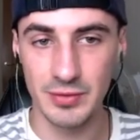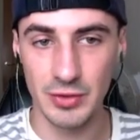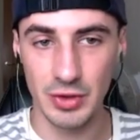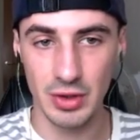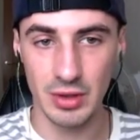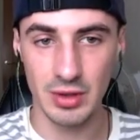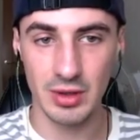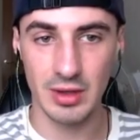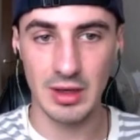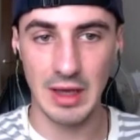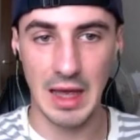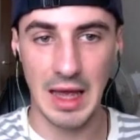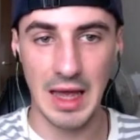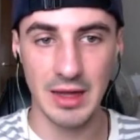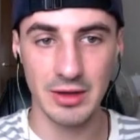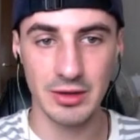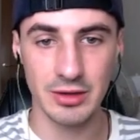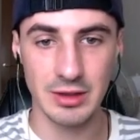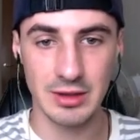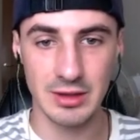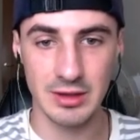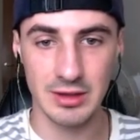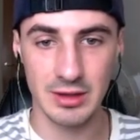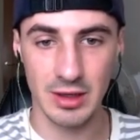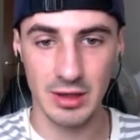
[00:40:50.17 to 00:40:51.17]
Good
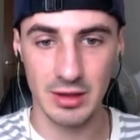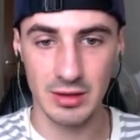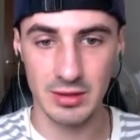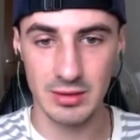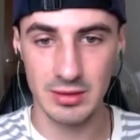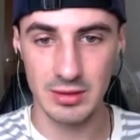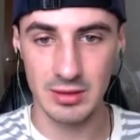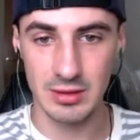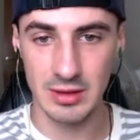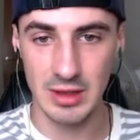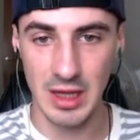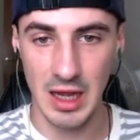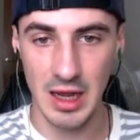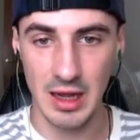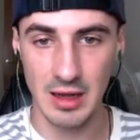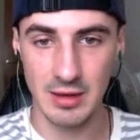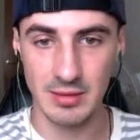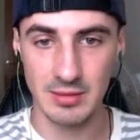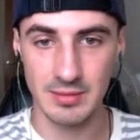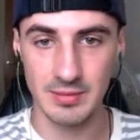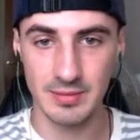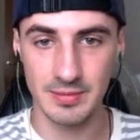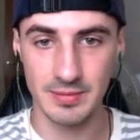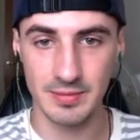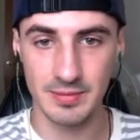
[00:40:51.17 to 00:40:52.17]
catches though.
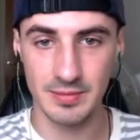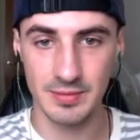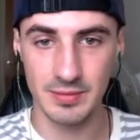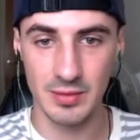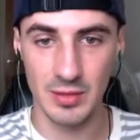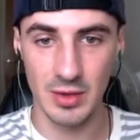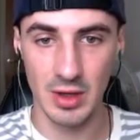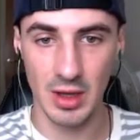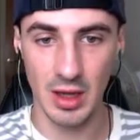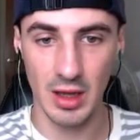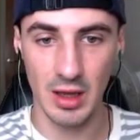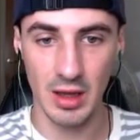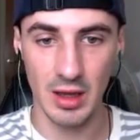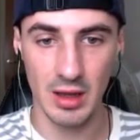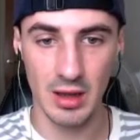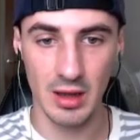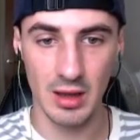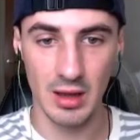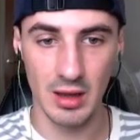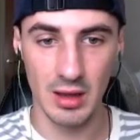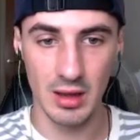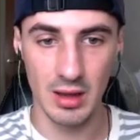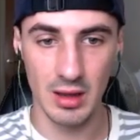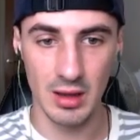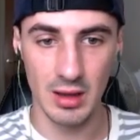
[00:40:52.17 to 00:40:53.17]
Damn. Eh?
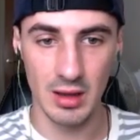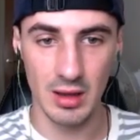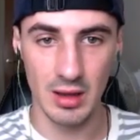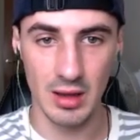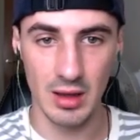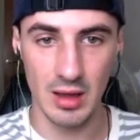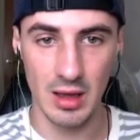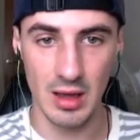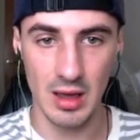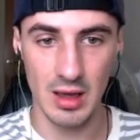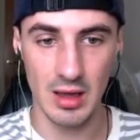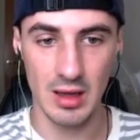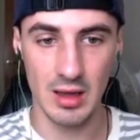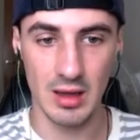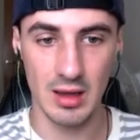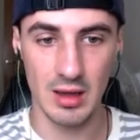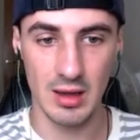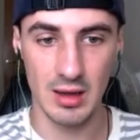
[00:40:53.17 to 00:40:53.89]
Eh?